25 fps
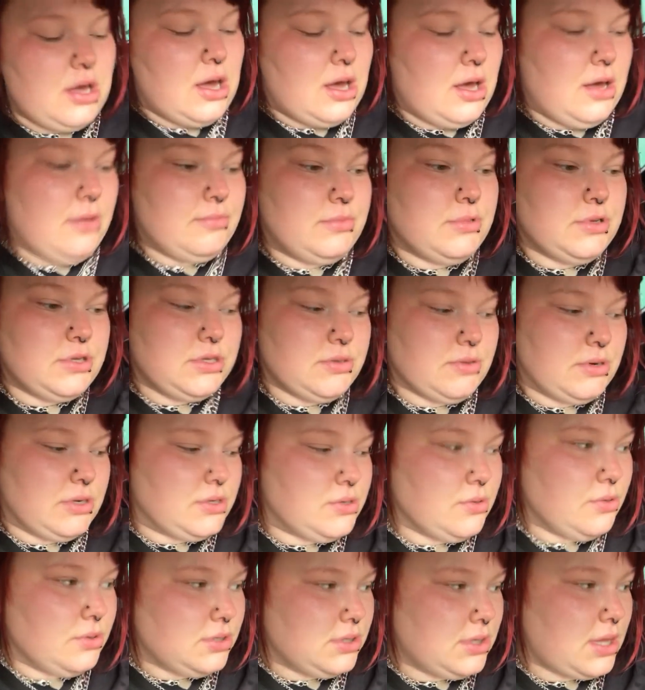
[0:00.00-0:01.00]
um so I
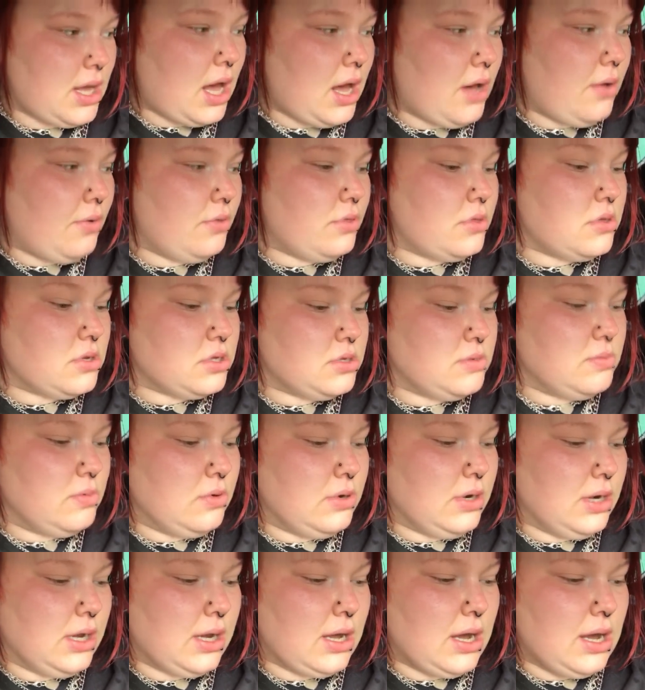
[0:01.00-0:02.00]
sorted that out this
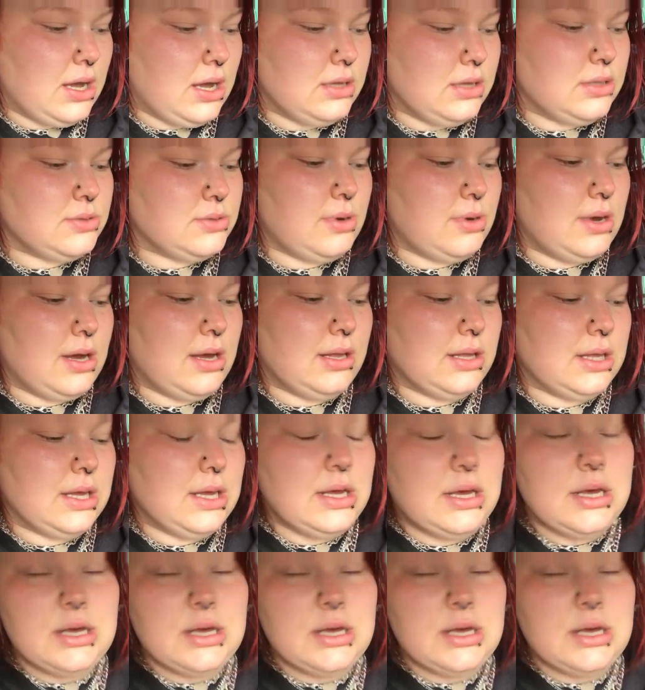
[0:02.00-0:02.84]
morning as well